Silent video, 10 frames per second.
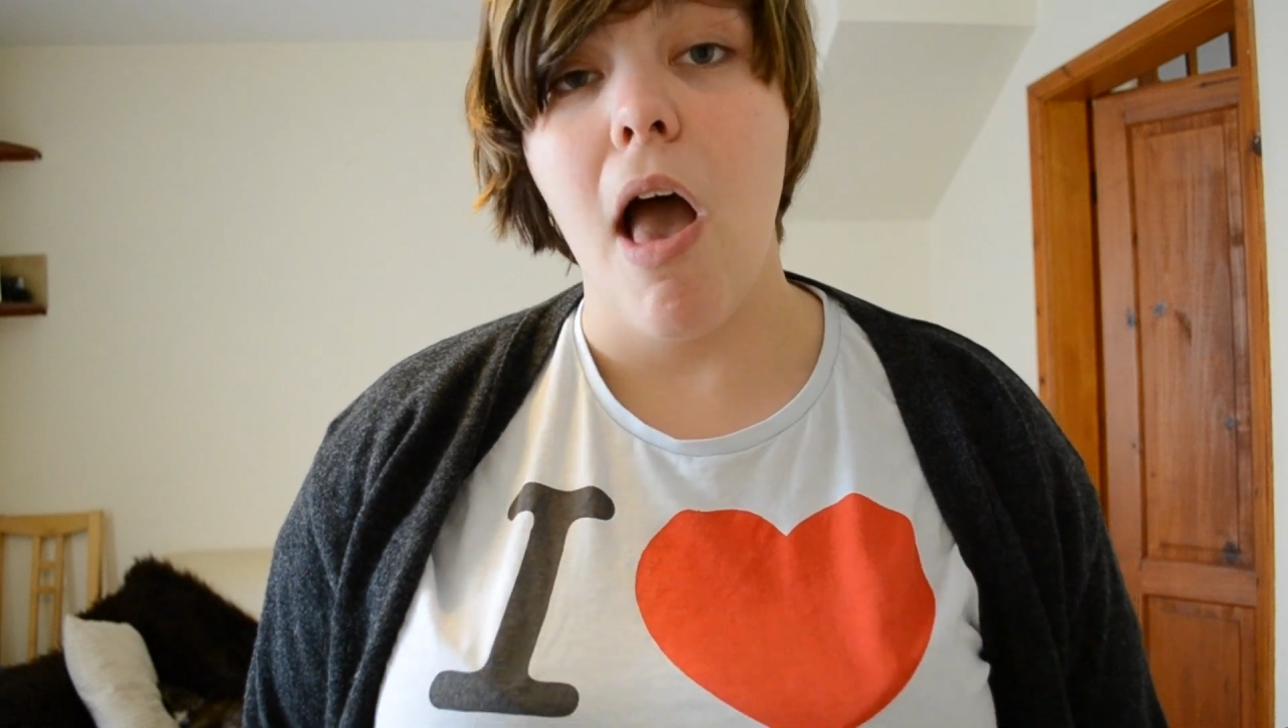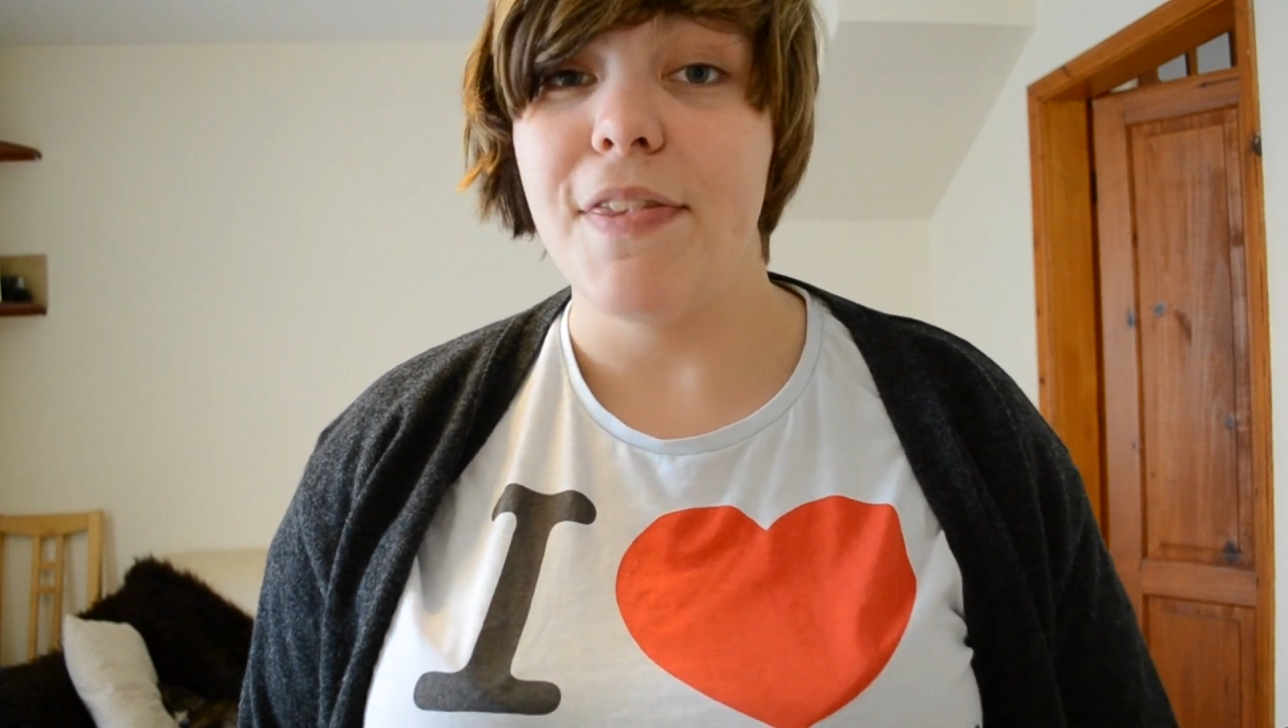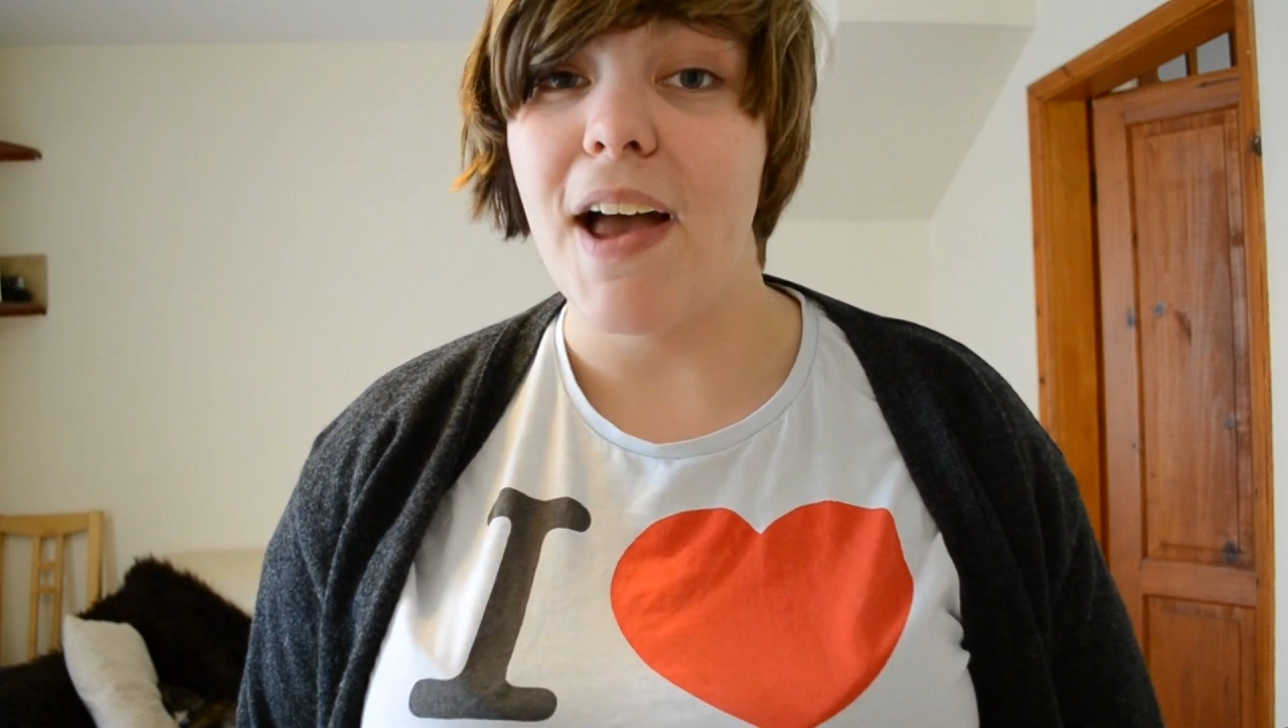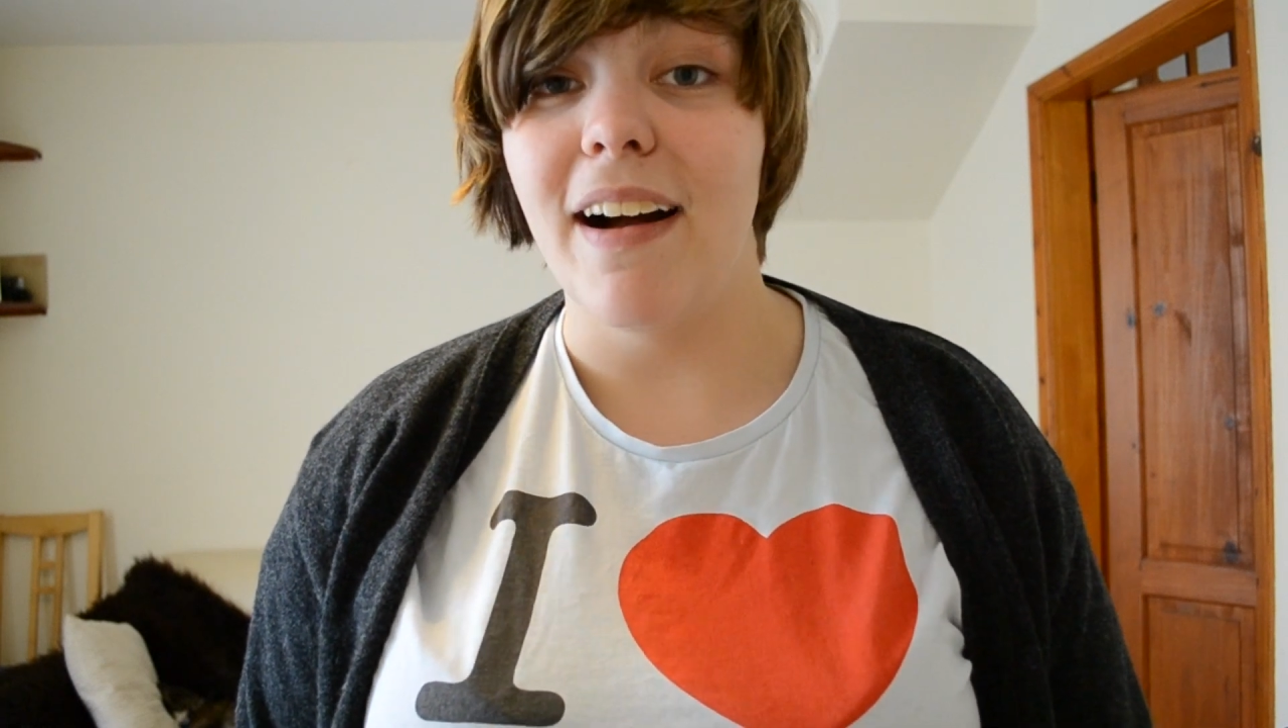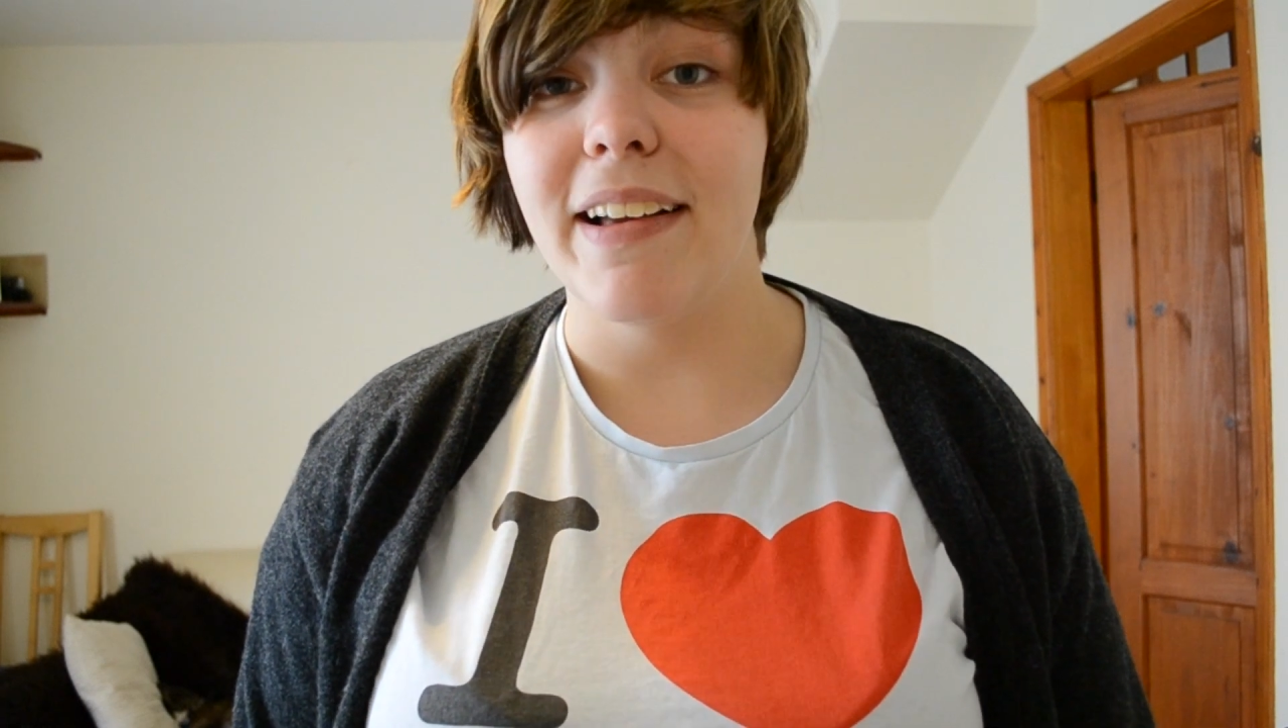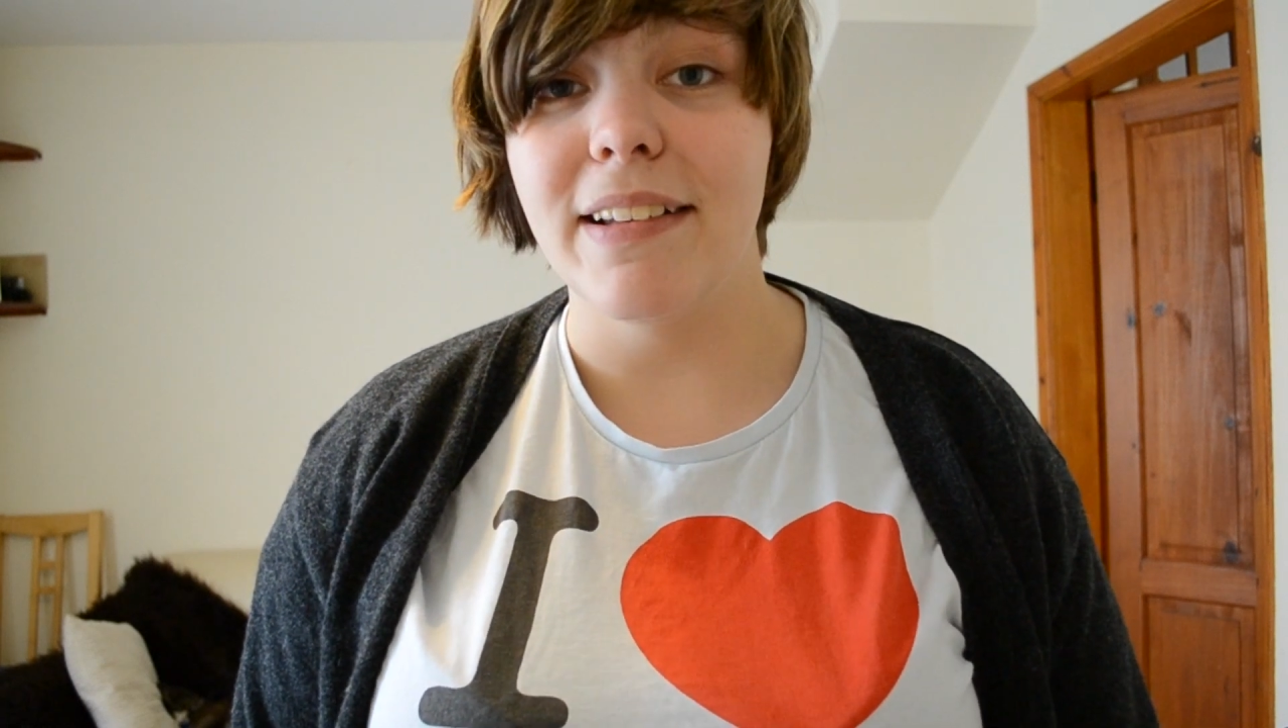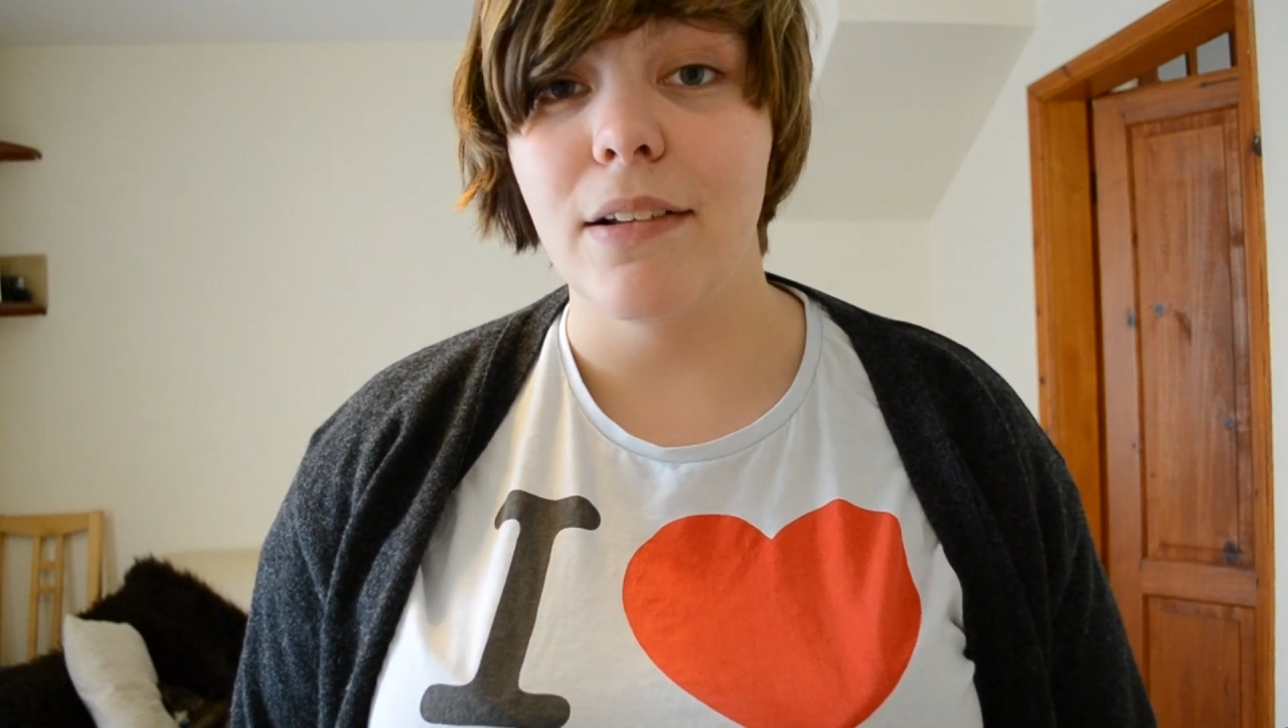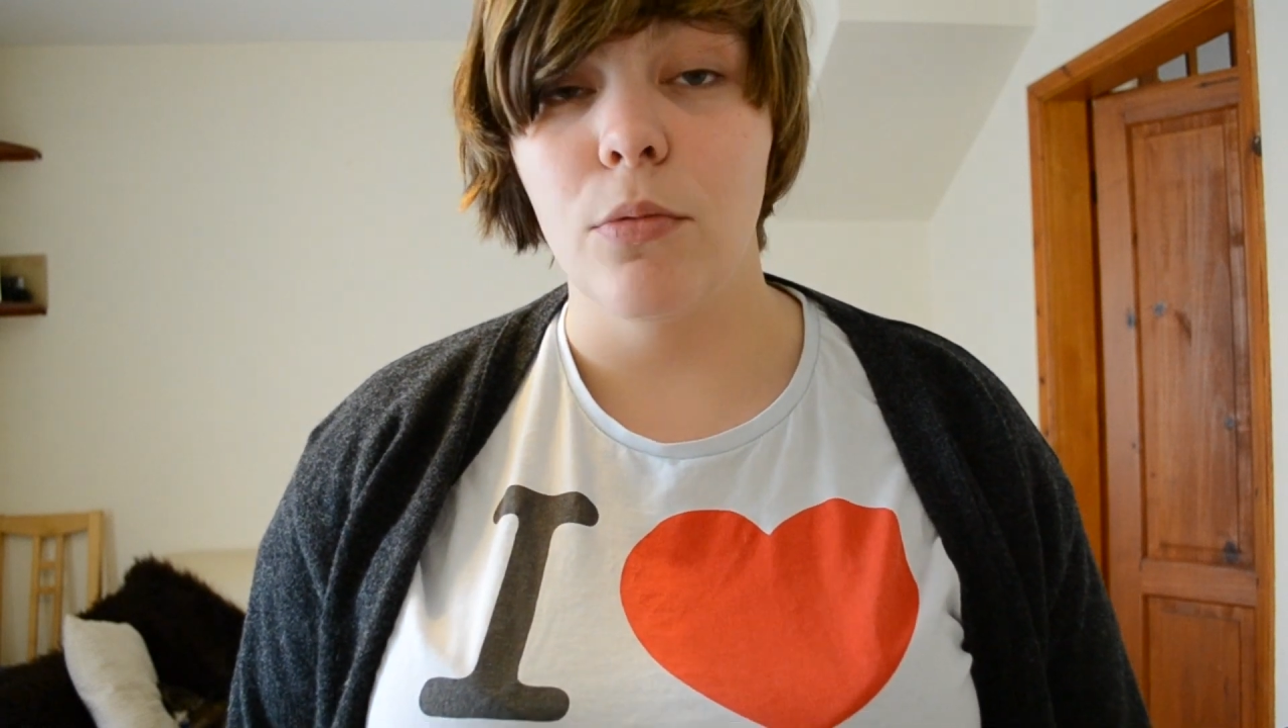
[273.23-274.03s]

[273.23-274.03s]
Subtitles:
died.